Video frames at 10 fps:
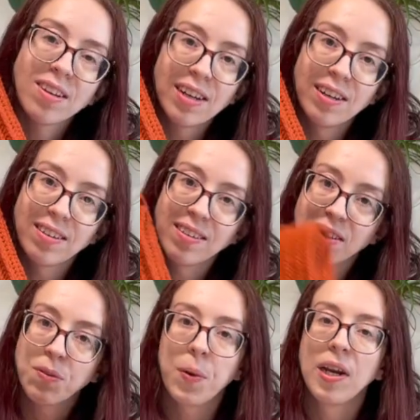here's
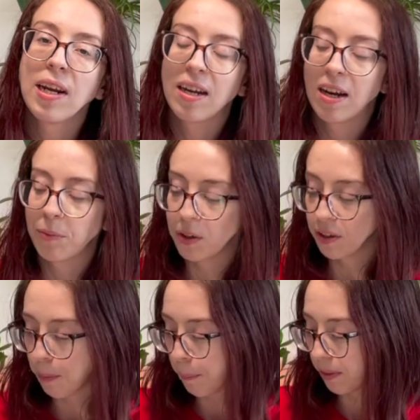this one, and I
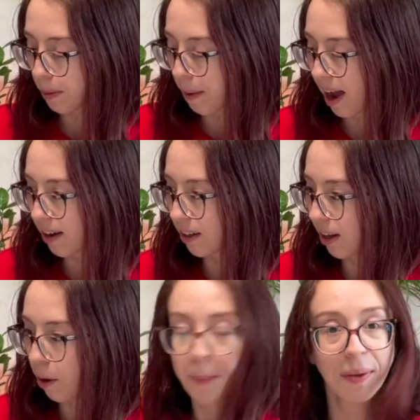will put the pattern
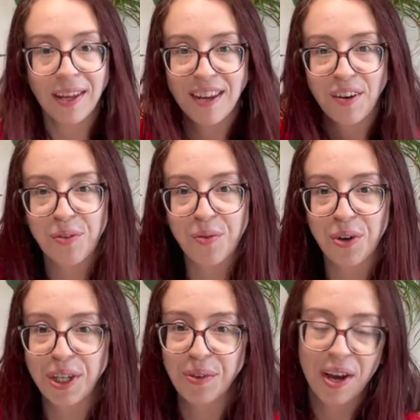up here for
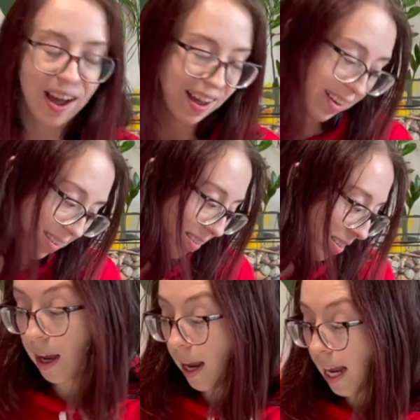you guys.
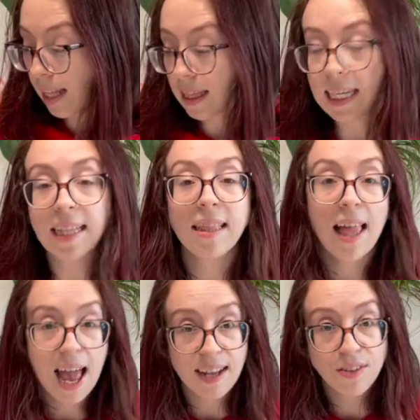And the
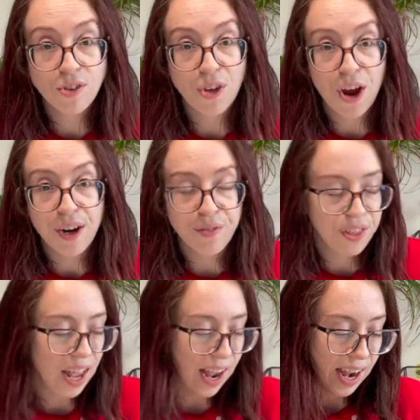last scarf
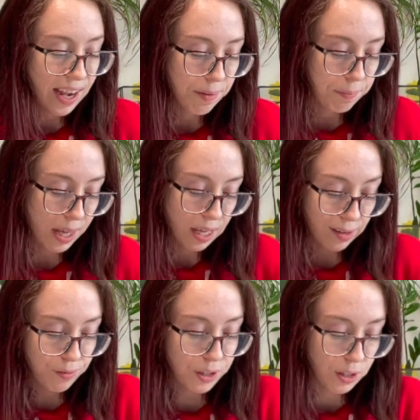that I am
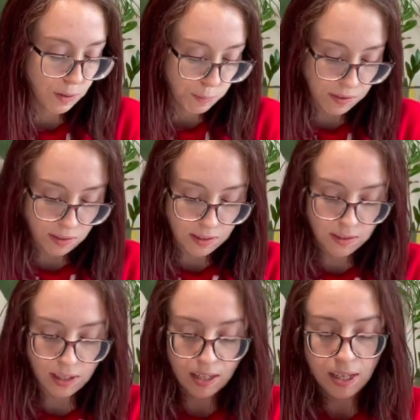making for Christmas this
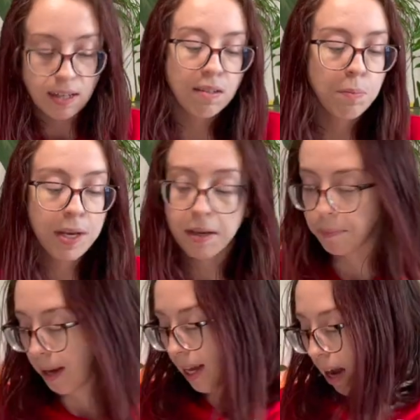year is being
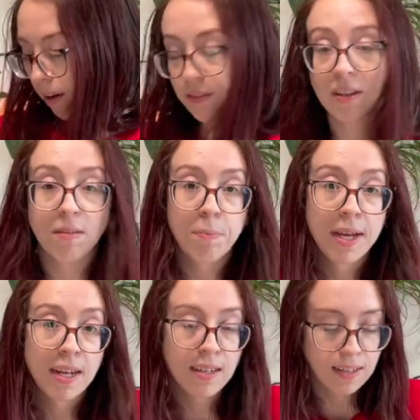made out of this
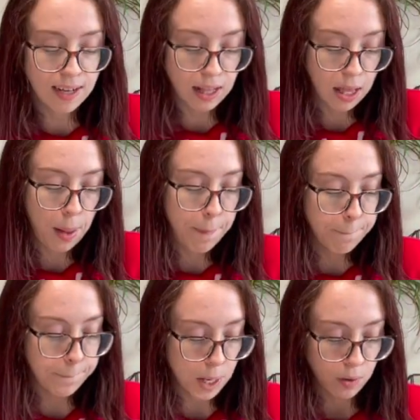Mandala
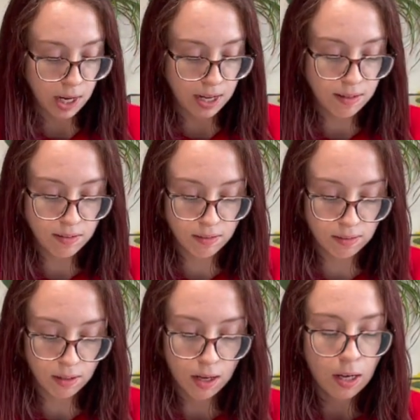bonus.
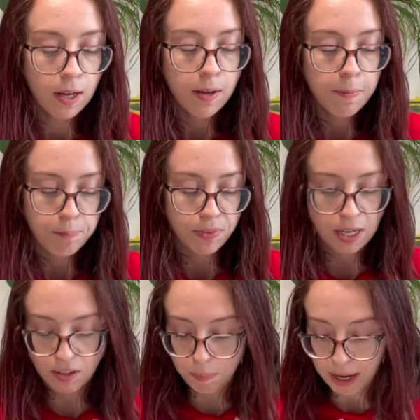
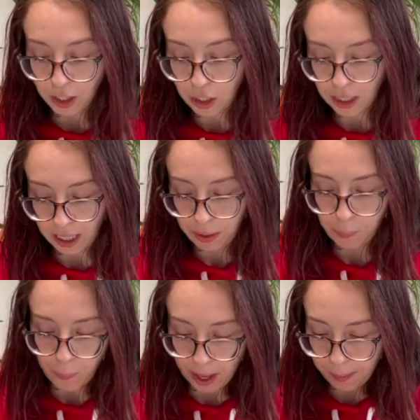It's my current
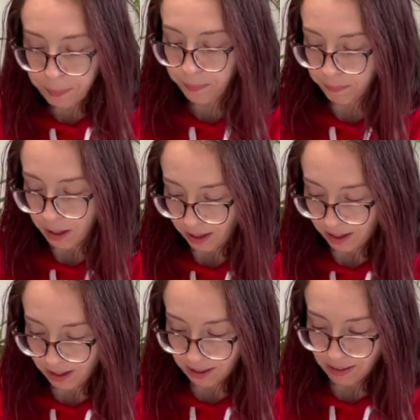whip
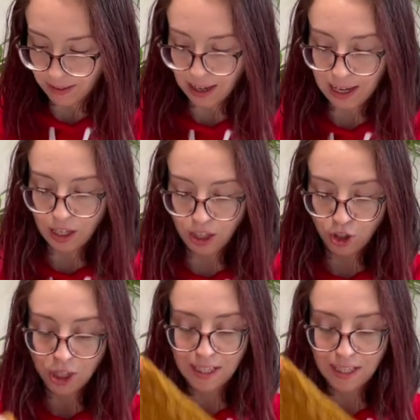because she